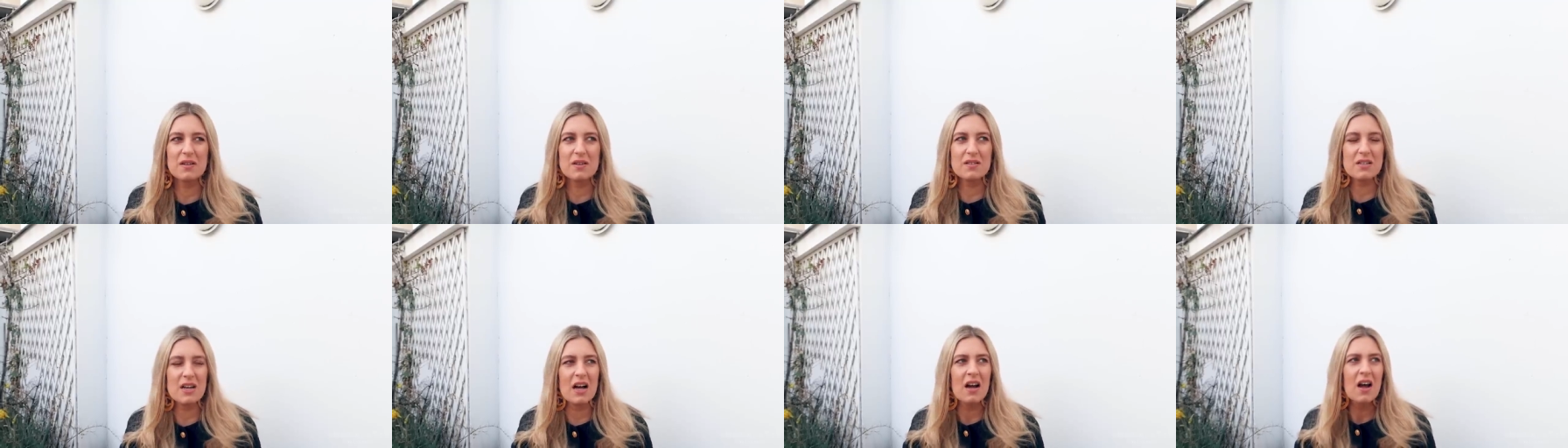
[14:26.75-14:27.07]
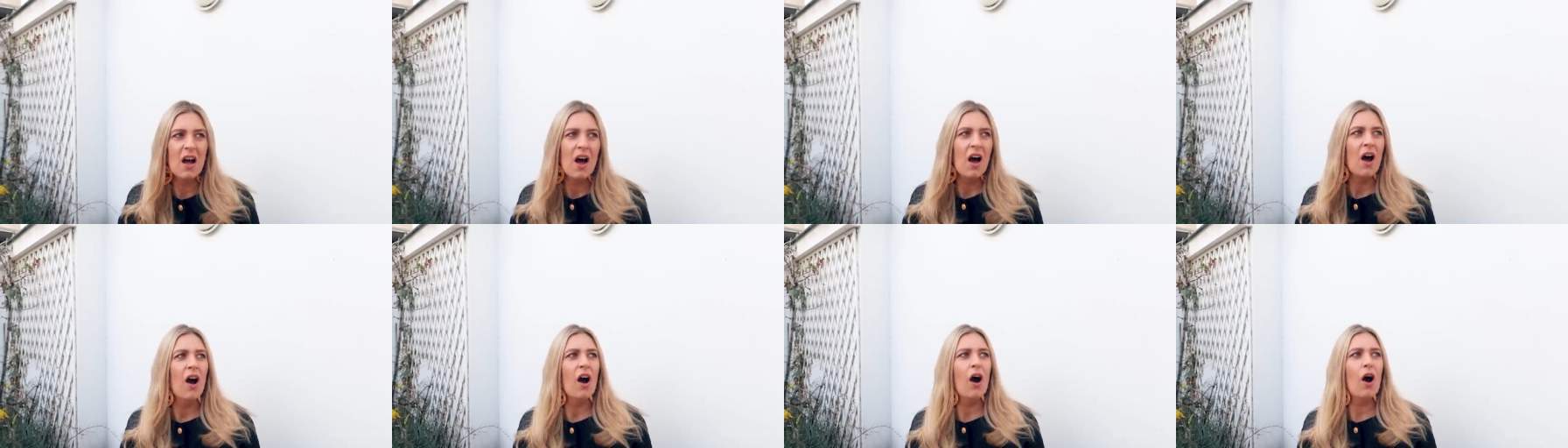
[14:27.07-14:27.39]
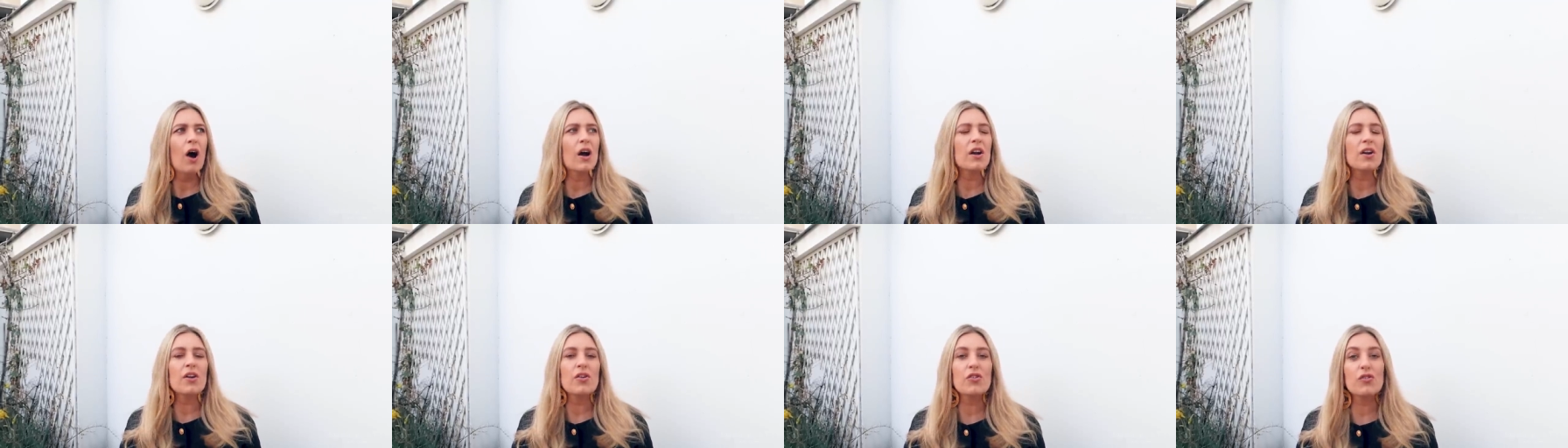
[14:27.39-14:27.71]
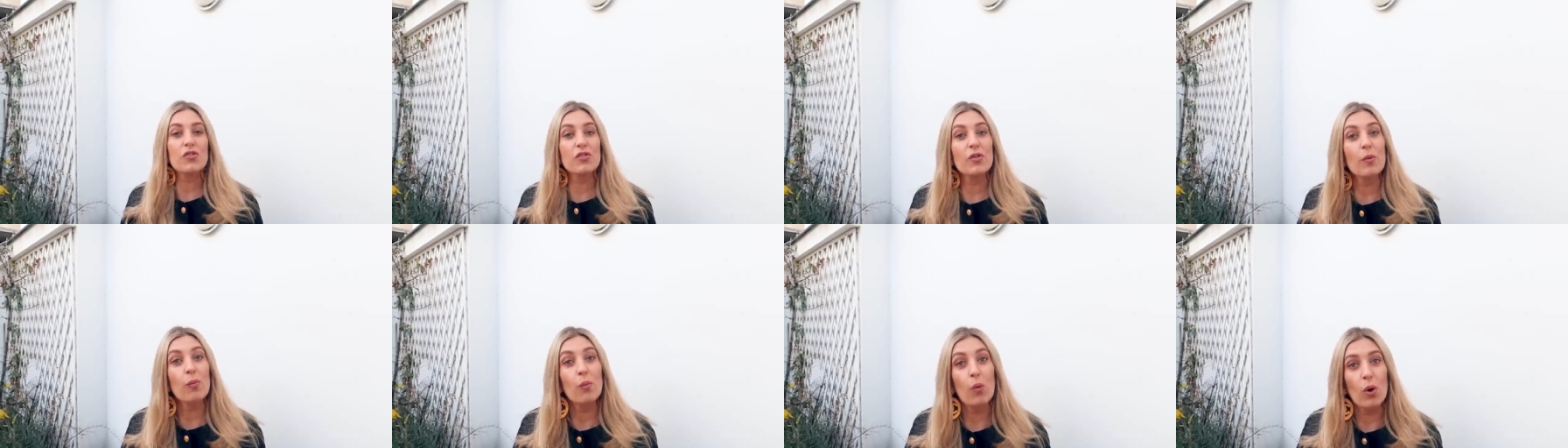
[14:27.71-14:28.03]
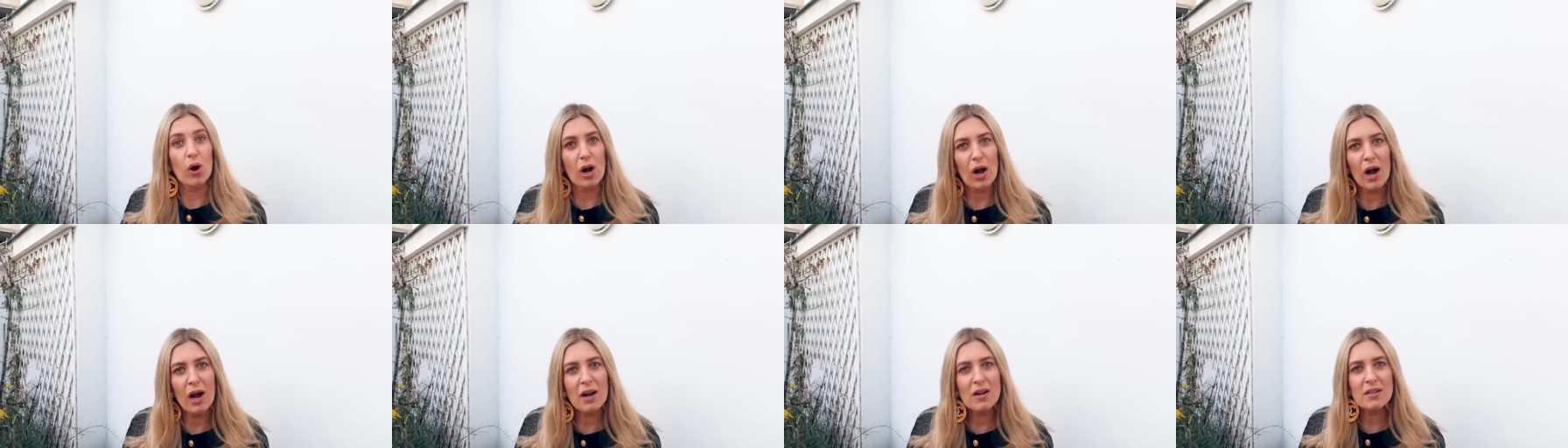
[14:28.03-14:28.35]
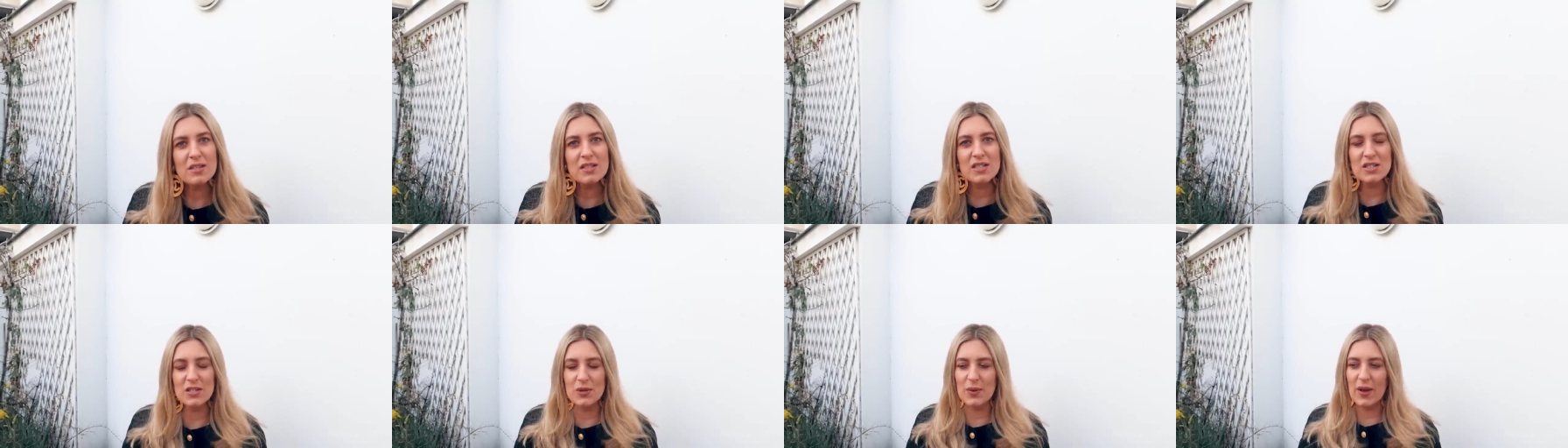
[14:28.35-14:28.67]
So I was like, "I don't know." She said, "What
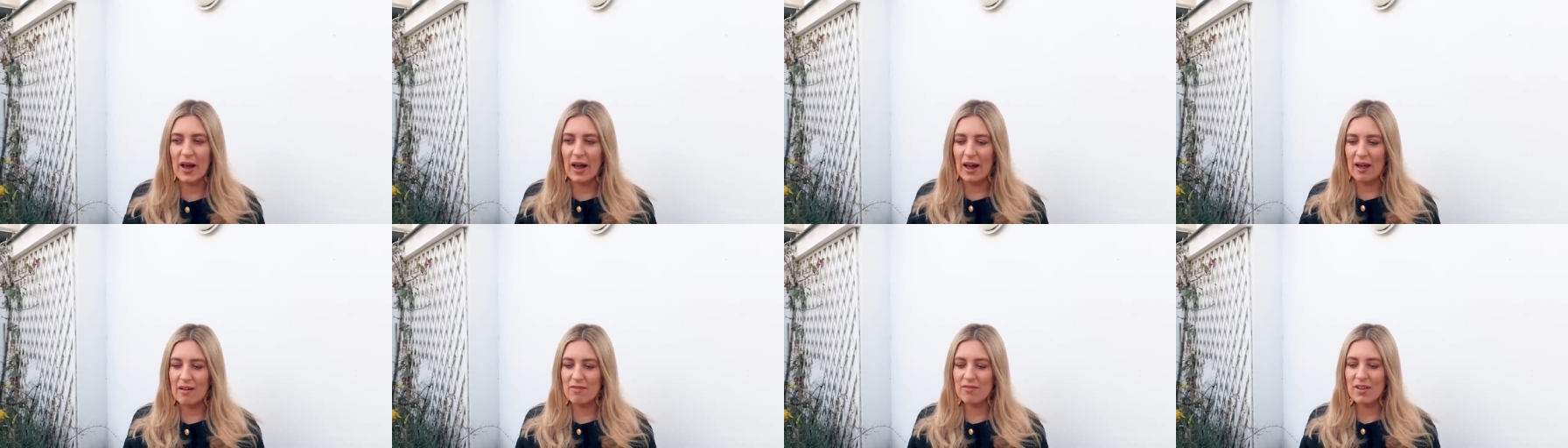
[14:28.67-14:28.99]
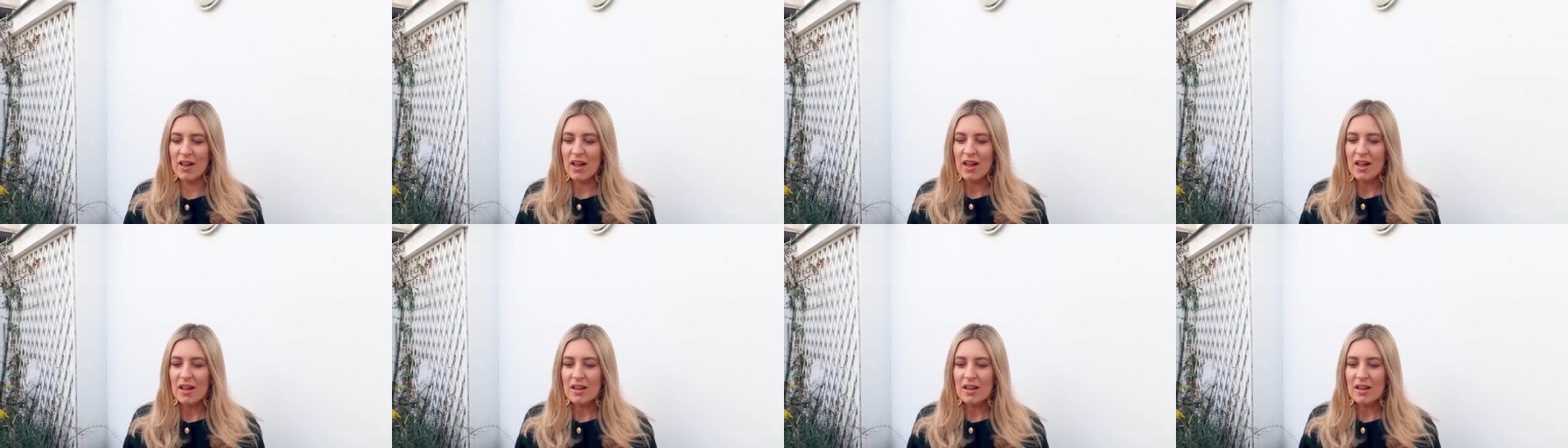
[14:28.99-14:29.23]
colours do you have?"